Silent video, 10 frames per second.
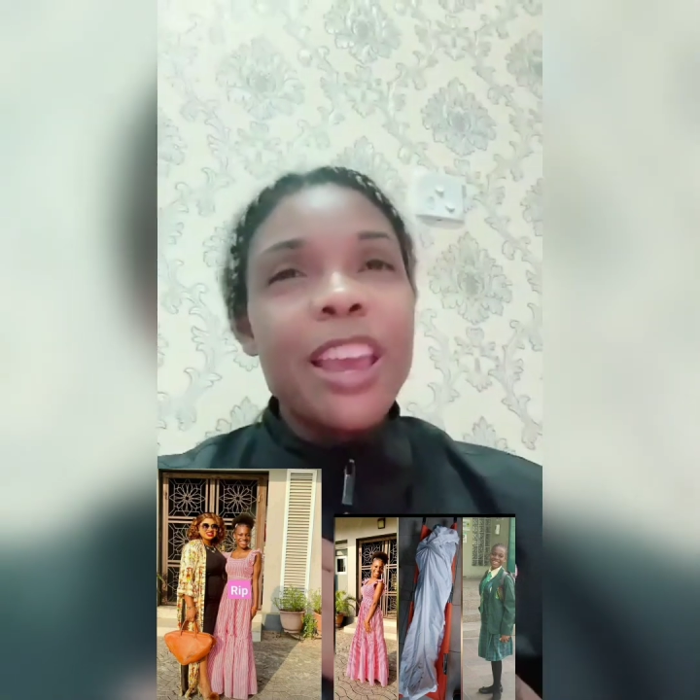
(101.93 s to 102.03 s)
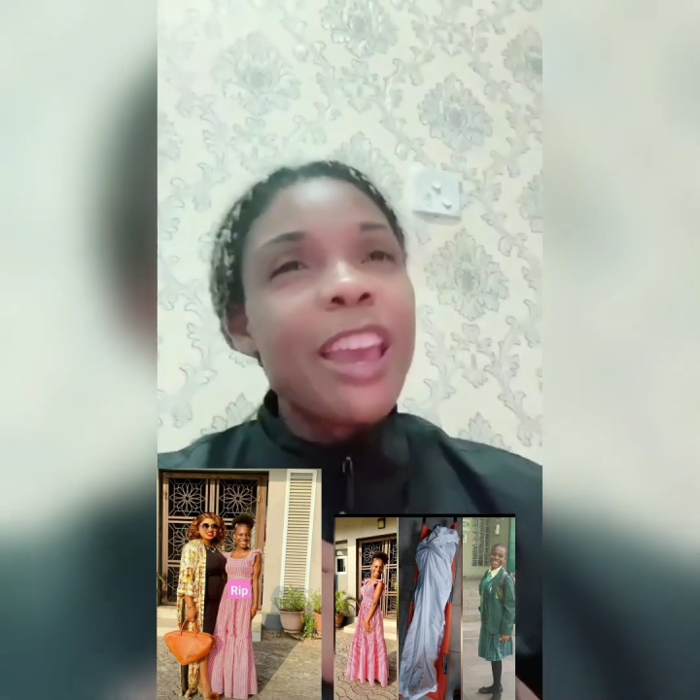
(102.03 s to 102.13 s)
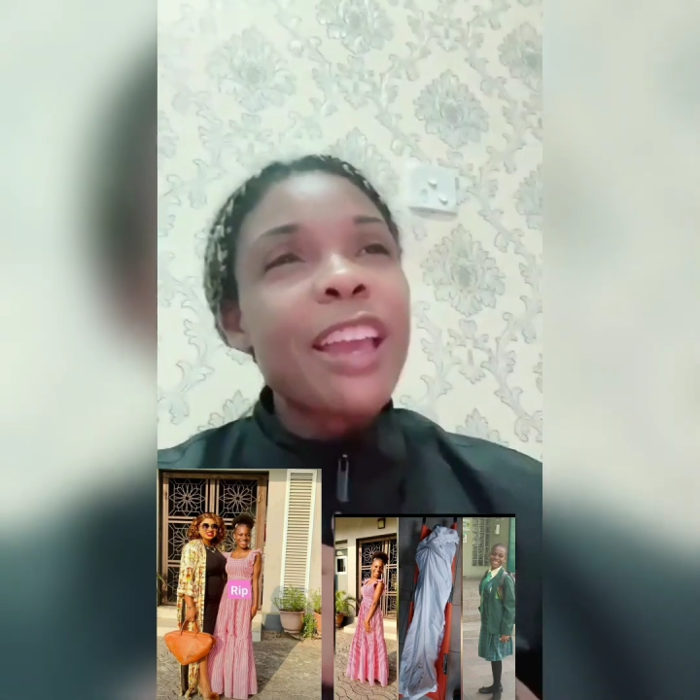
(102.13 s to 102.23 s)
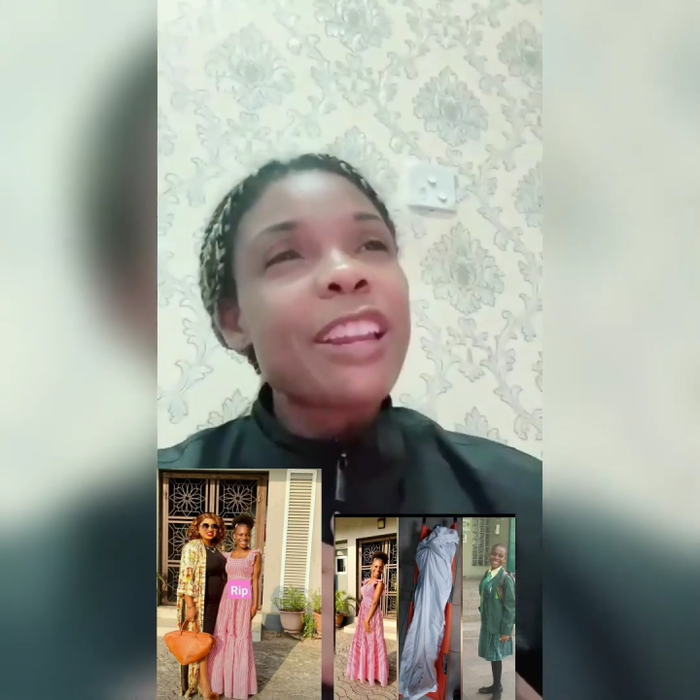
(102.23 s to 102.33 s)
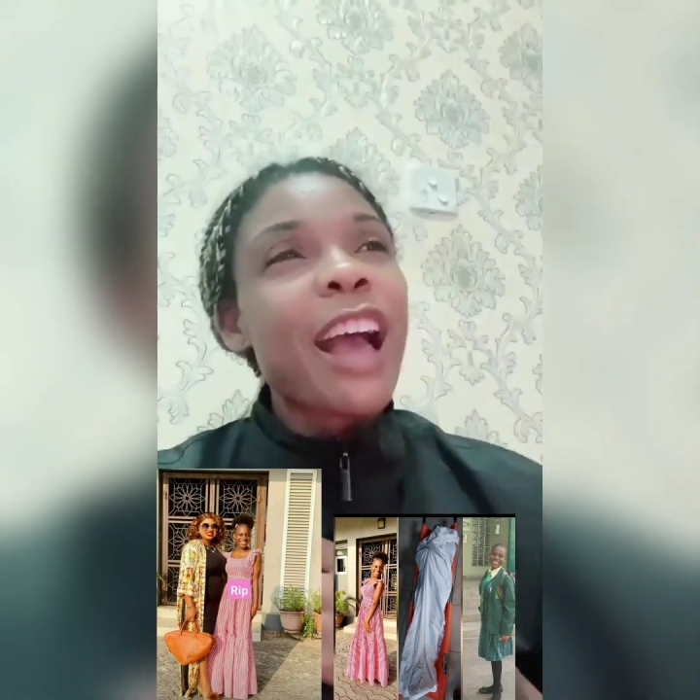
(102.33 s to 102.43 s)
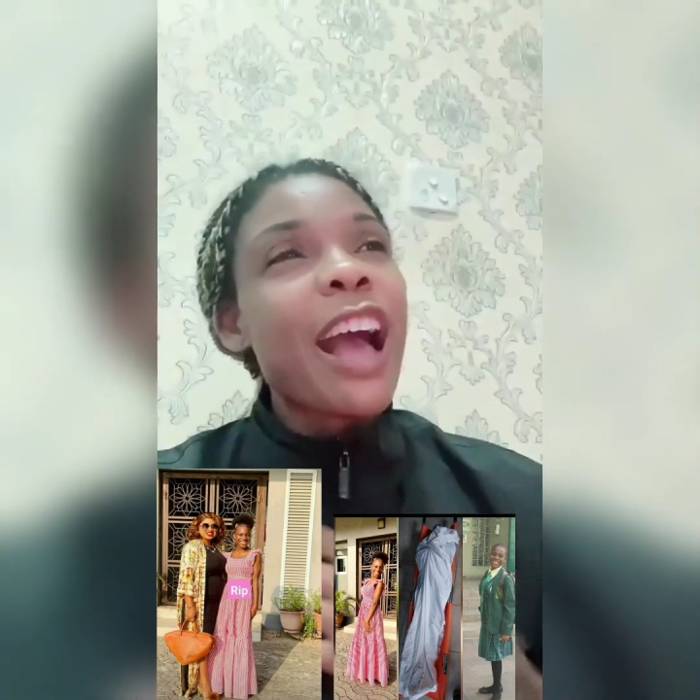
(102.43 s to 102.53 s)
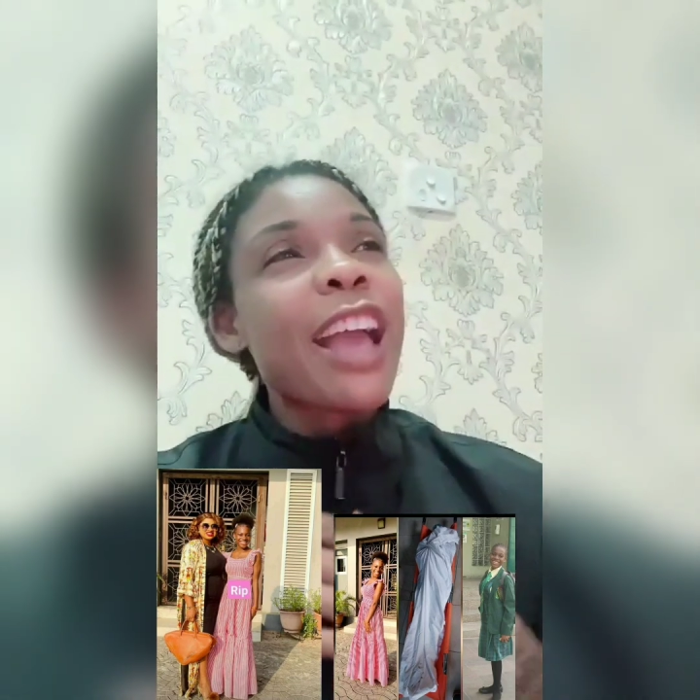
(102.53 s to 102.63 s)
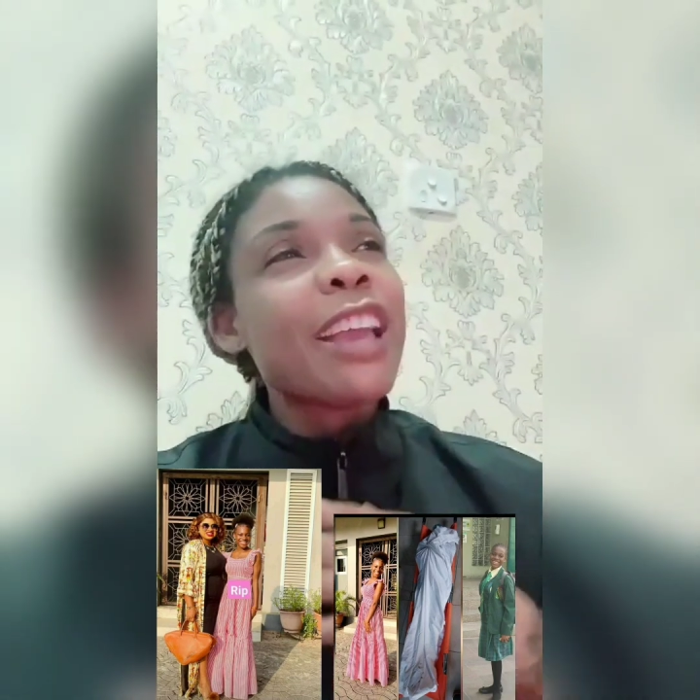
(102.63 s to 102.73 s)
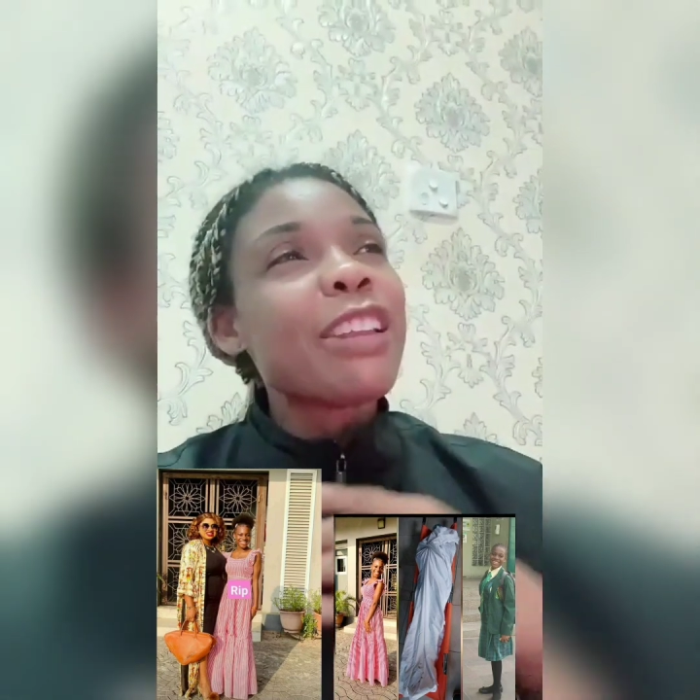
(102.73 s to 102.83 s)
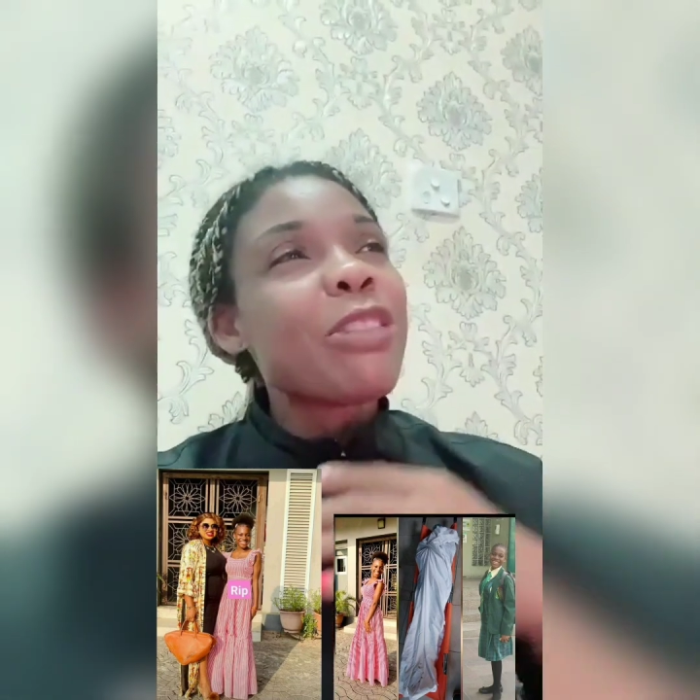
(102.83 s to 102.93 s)
And
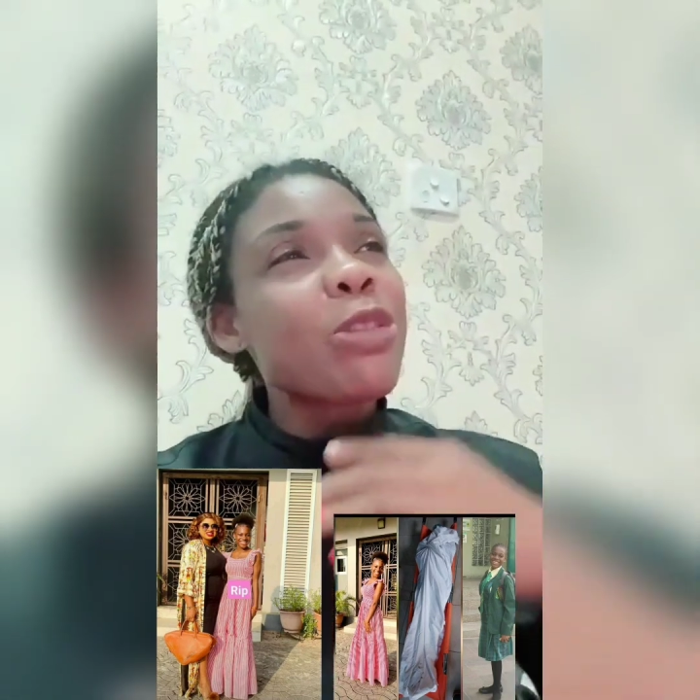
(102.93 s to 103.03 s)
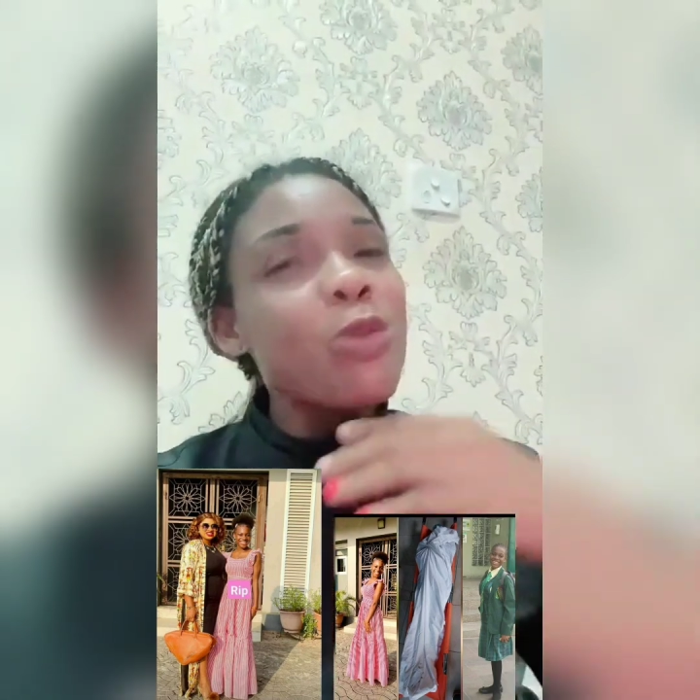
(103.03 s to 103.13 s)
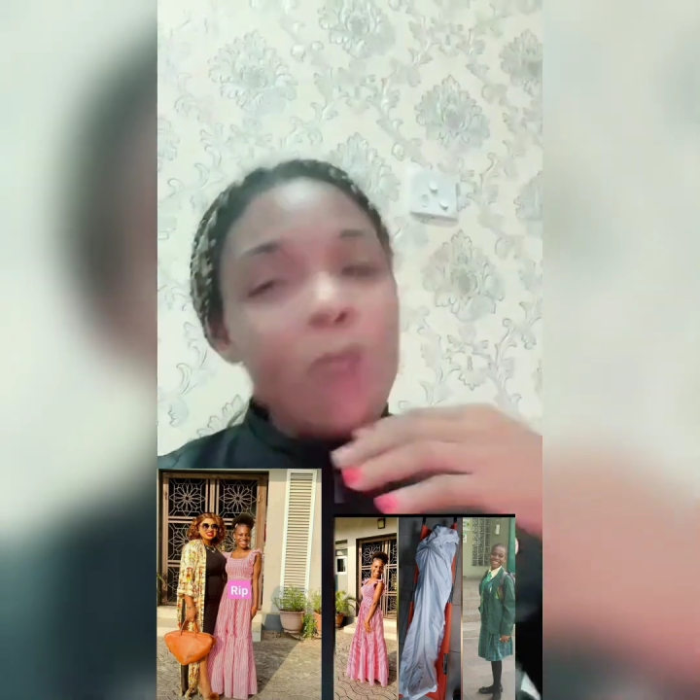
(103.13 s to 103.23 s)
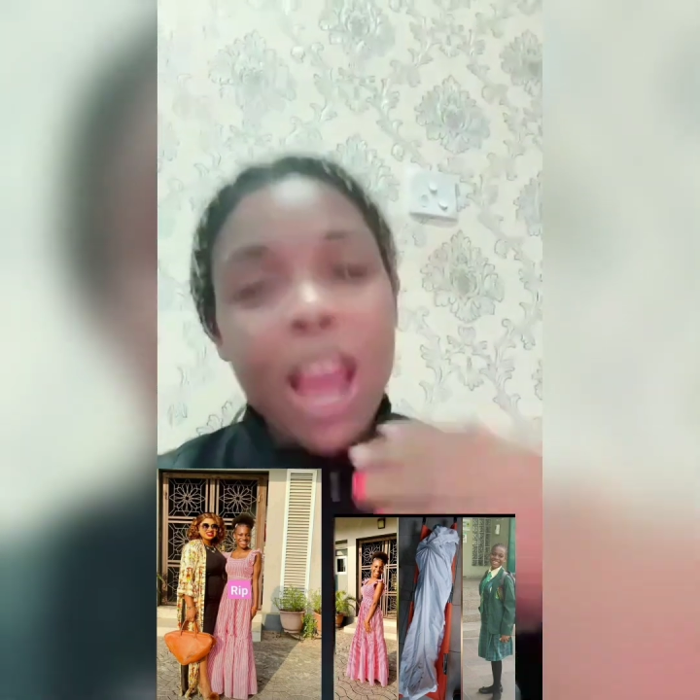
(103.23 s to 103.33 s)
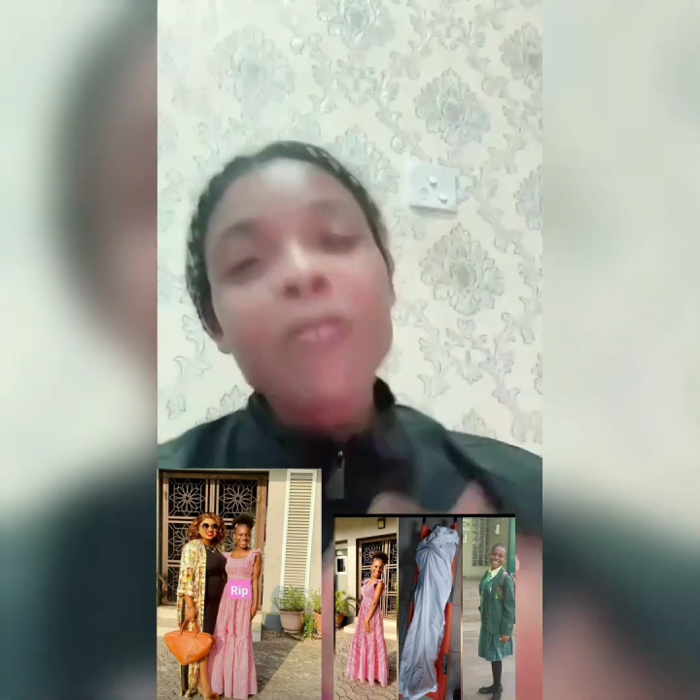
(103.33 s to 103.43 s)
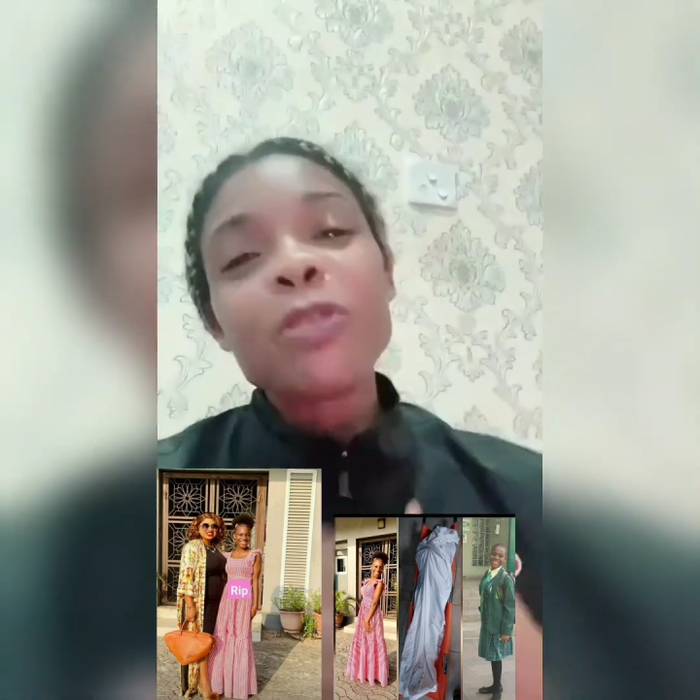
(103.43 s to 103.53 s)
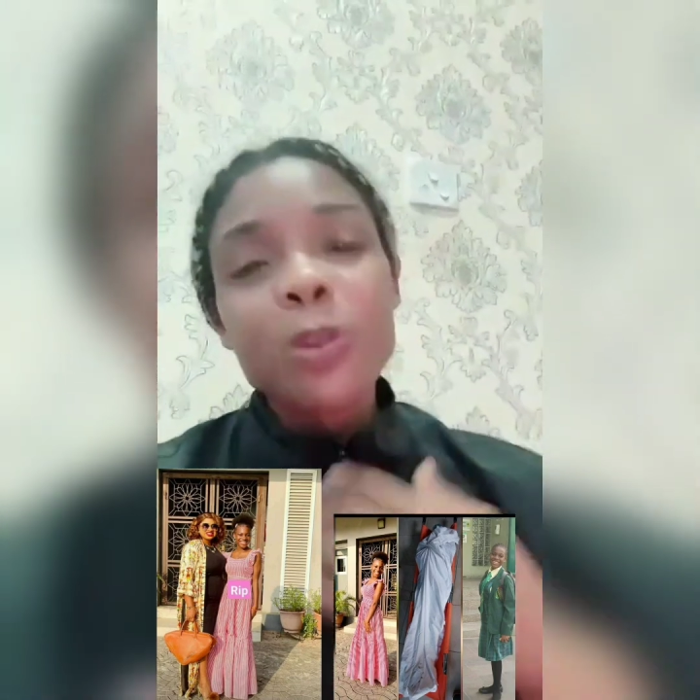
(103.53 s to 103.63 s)
I thrived